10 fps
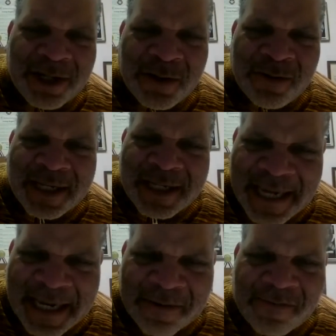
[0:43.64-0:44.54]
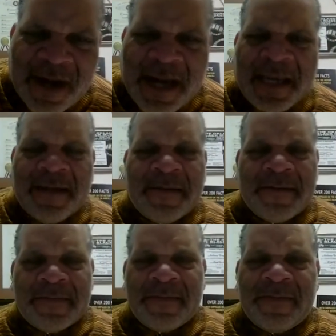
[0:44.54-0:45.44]
to do is get it right.
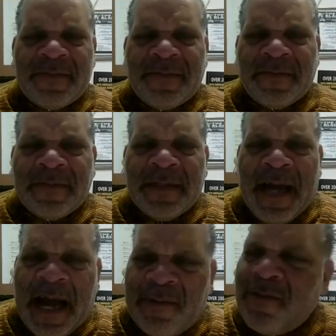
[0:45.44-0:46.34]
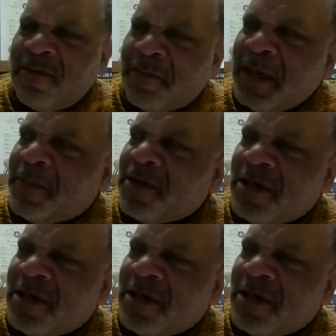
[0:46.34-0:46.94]
I want people